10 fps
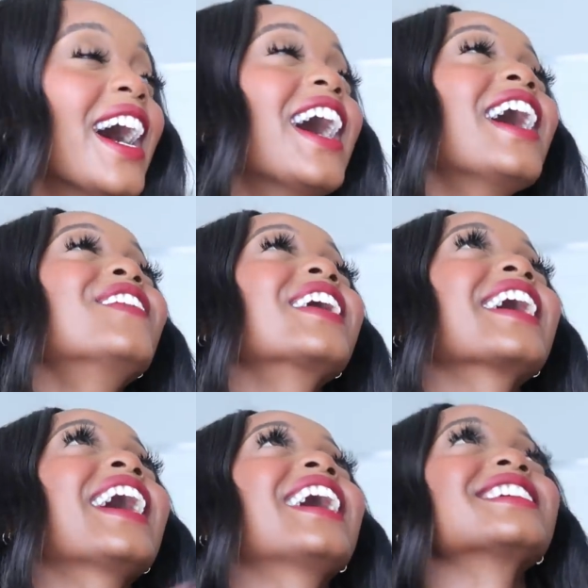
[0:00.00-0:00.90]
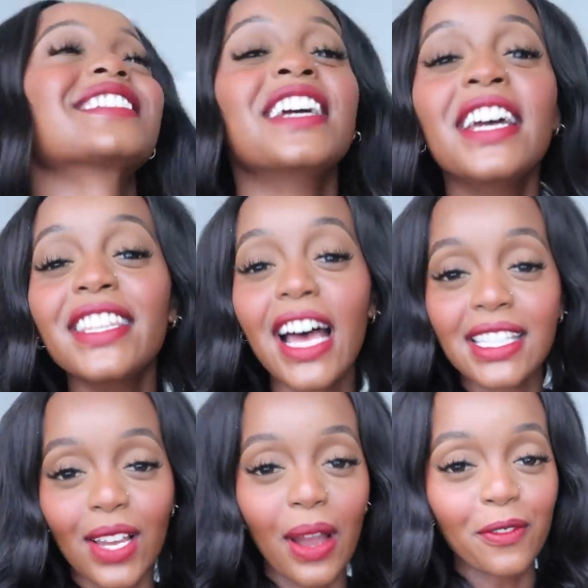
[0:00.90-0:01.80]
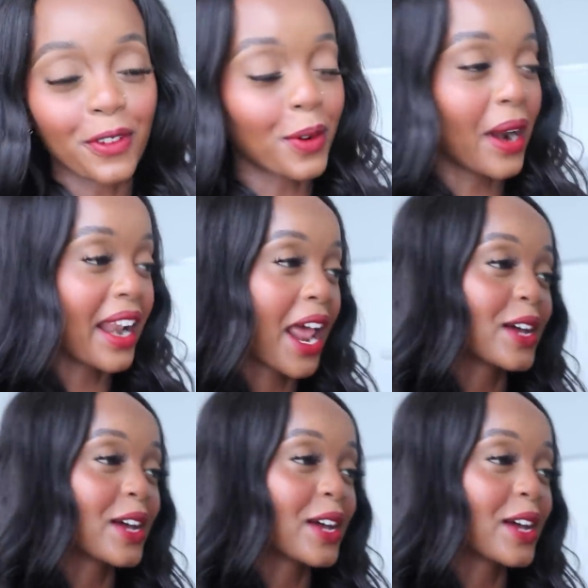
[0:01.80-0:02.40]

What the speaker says: Oh my gosh, that's how I feel right